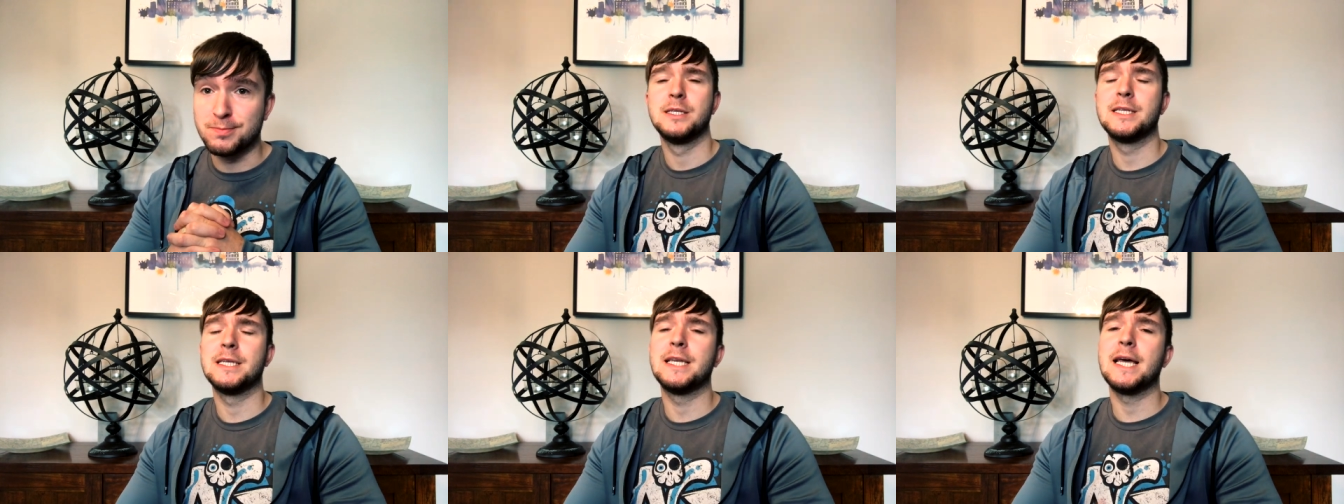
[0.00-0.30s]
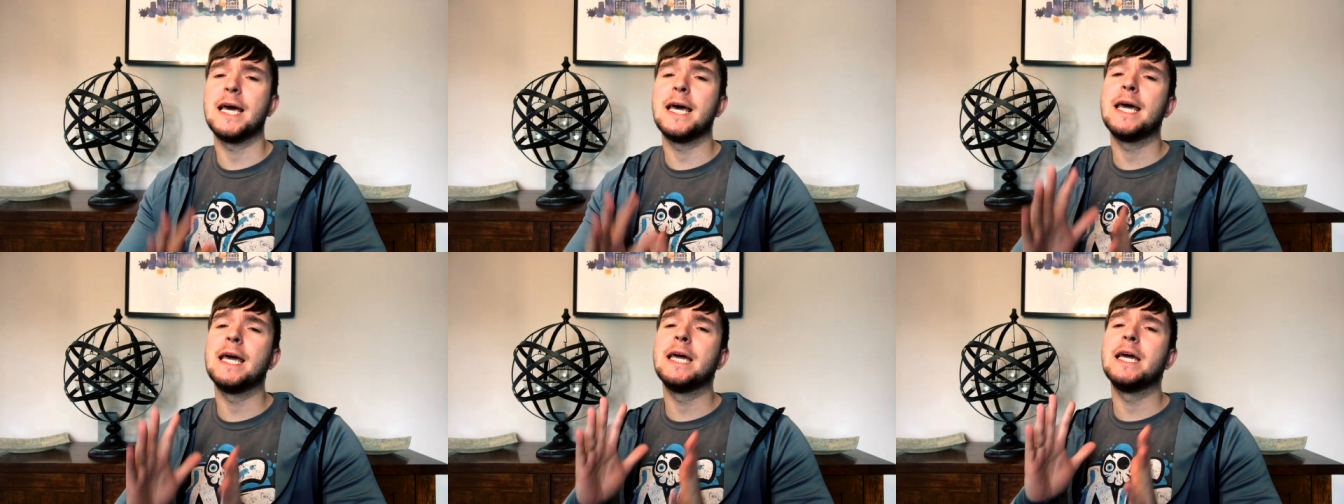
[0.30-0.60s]

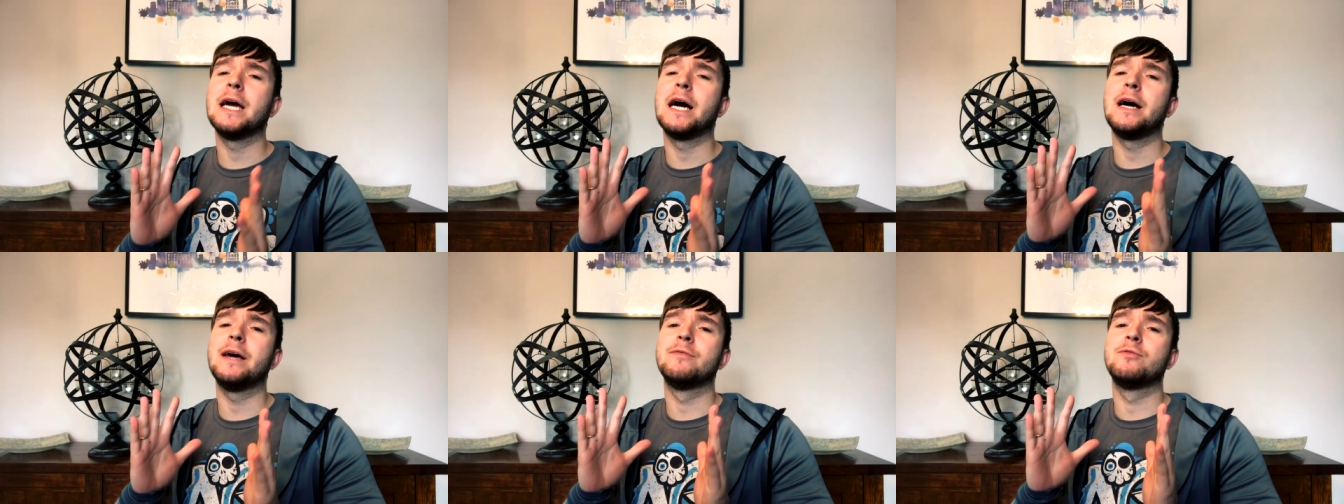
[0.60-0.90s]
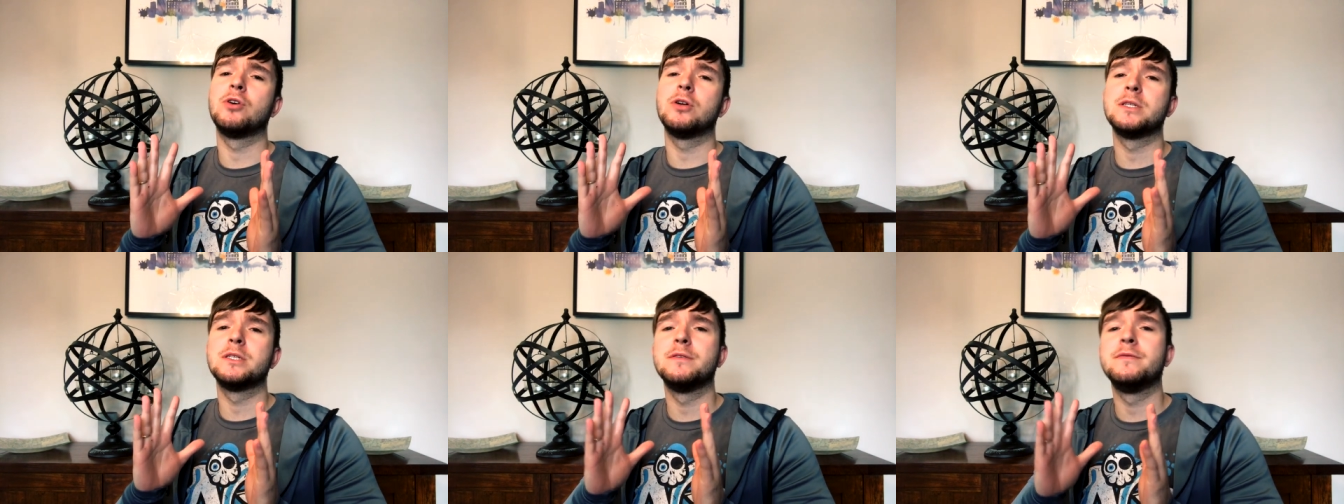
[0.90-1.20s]
Today I've
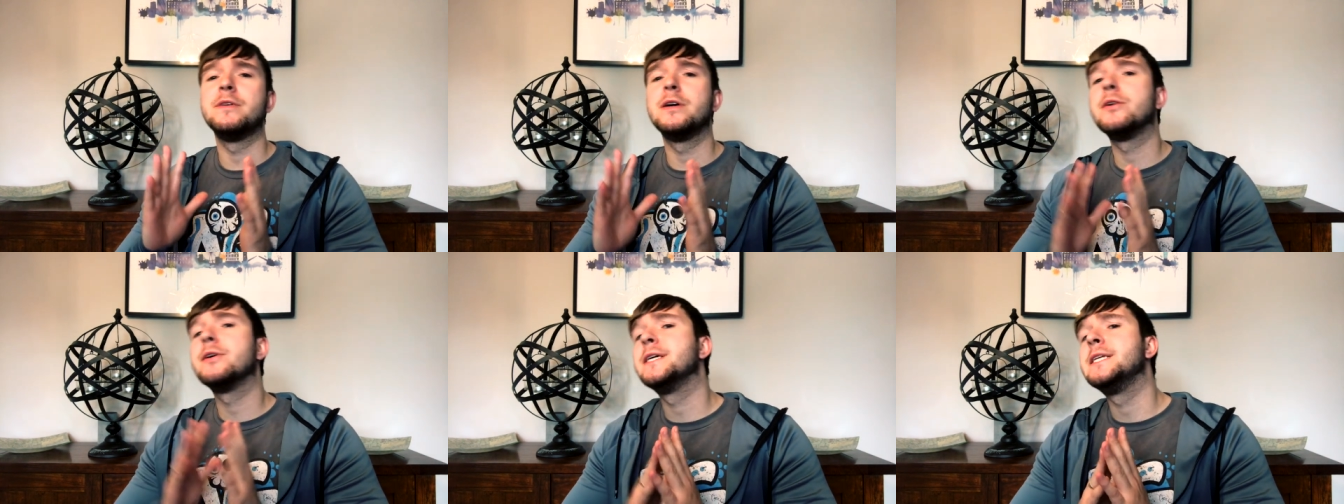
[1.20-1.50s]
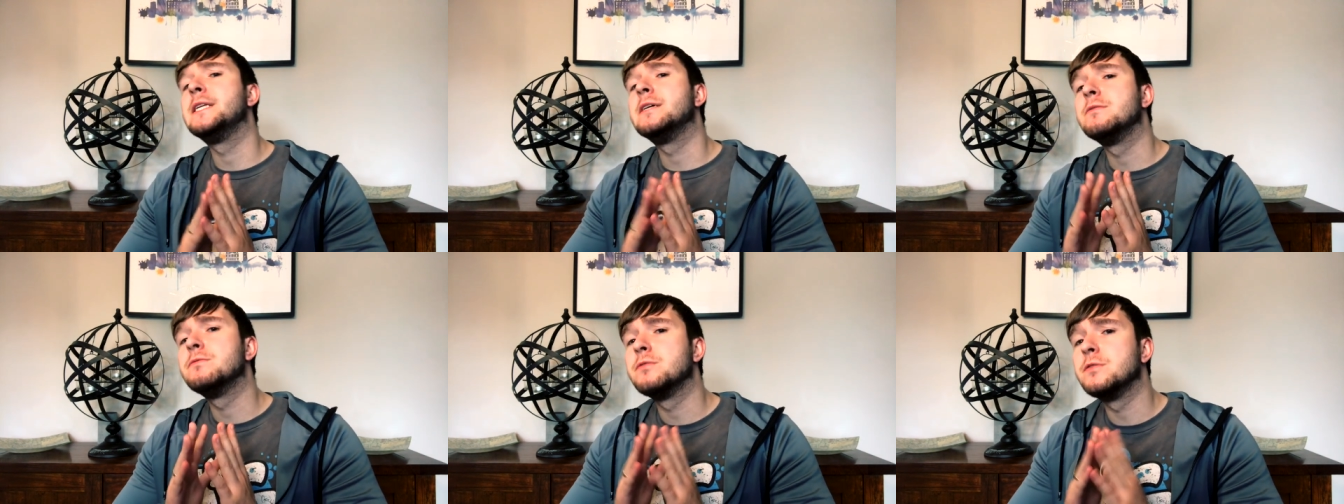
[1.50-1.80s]
got a very
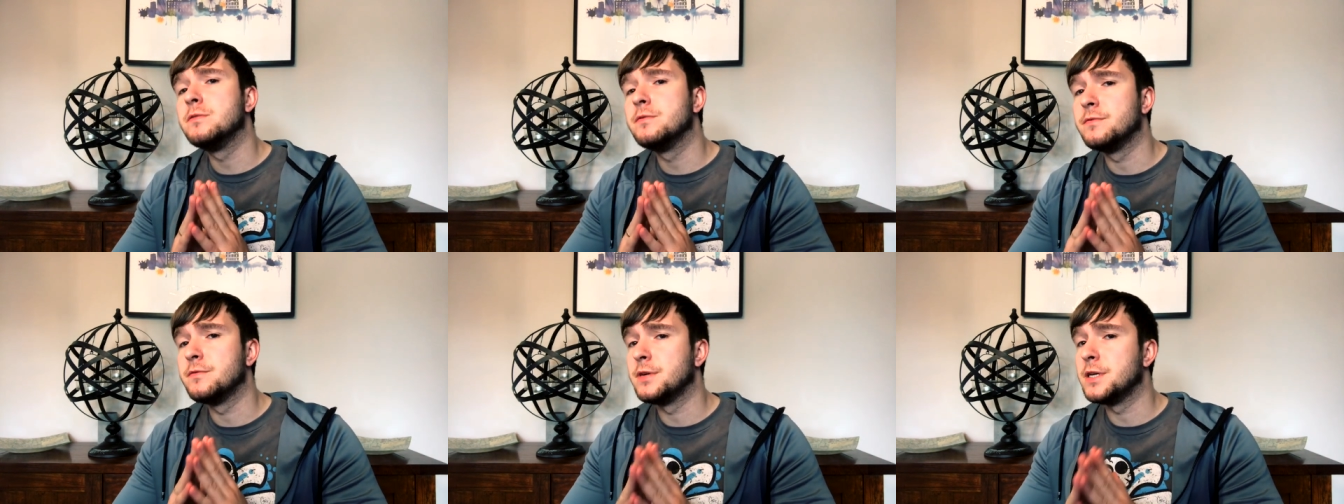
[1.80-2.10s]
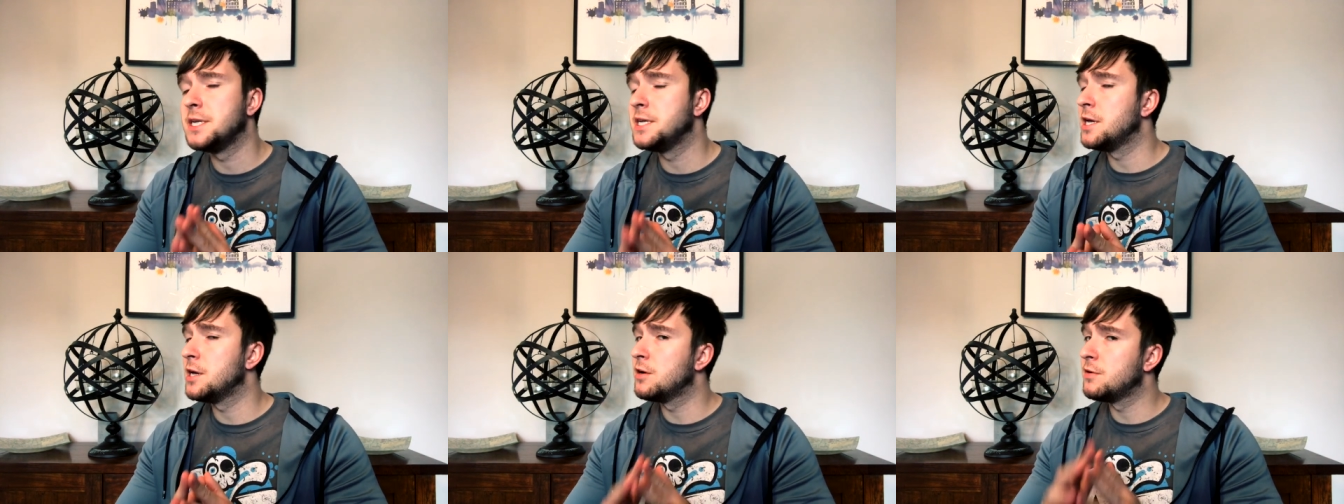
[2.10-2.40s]
different
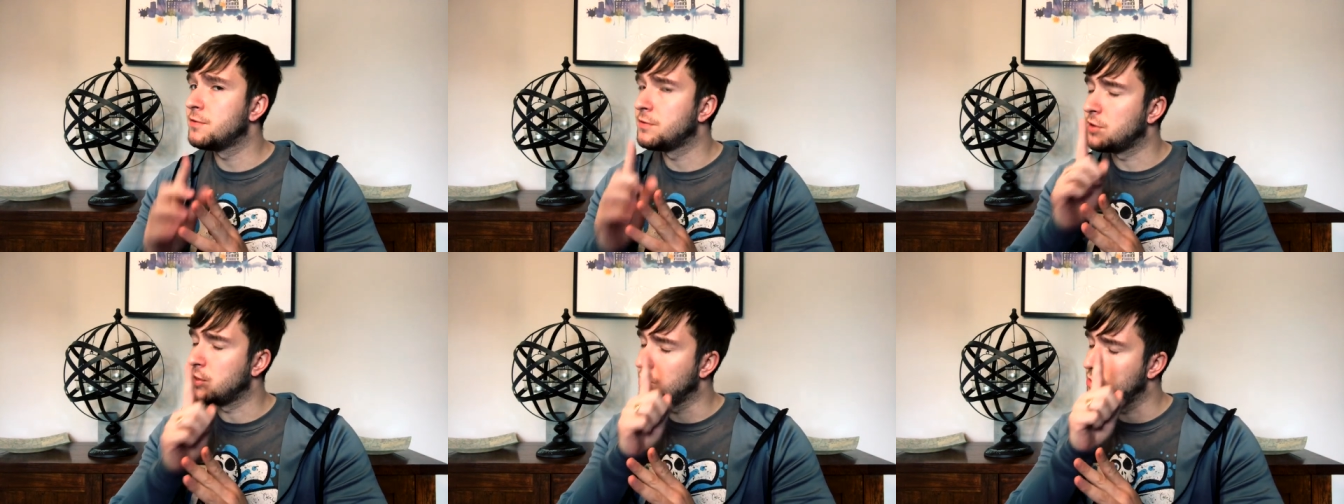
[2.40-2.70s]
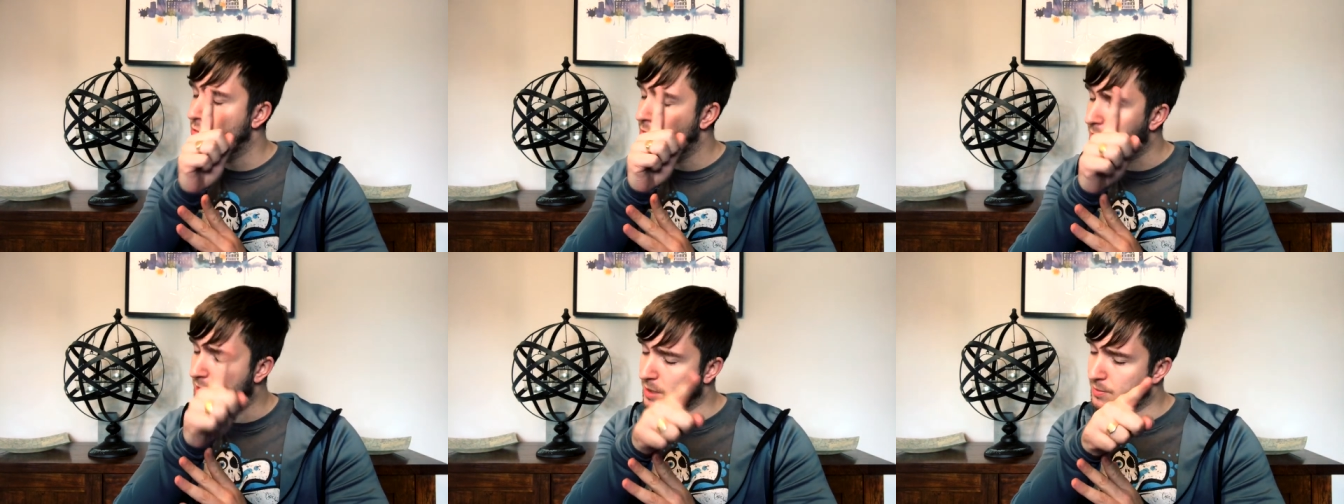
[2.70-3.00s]
video for
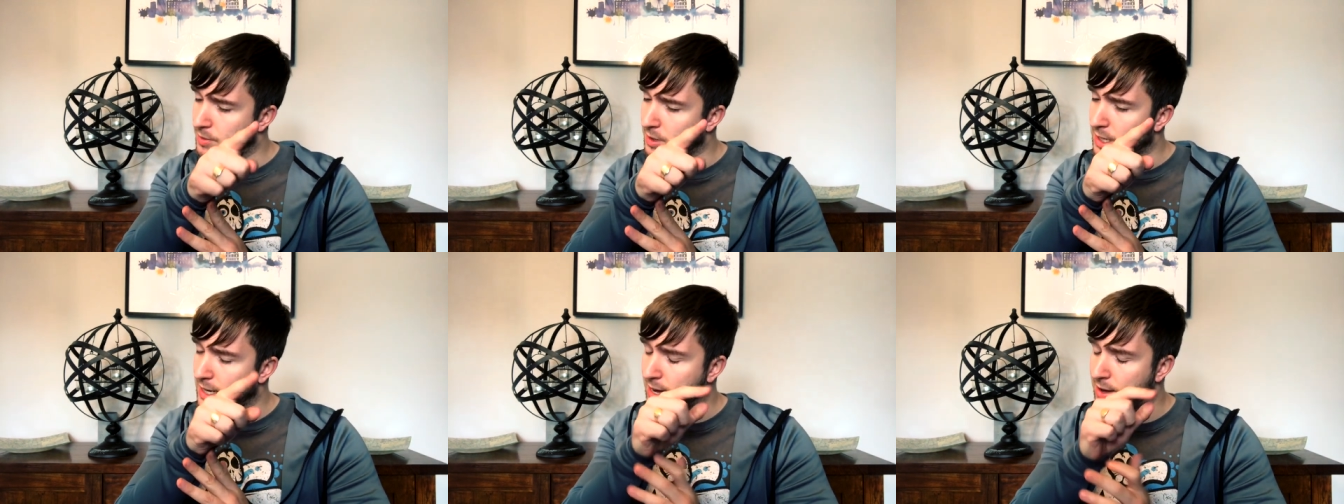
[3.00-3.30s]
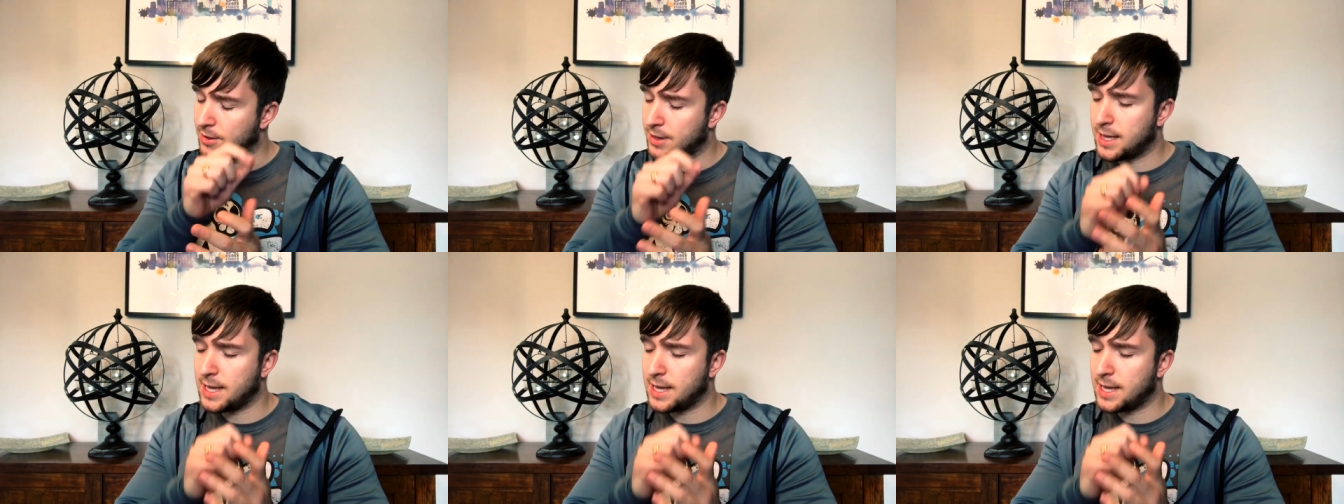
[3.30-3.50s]
you people out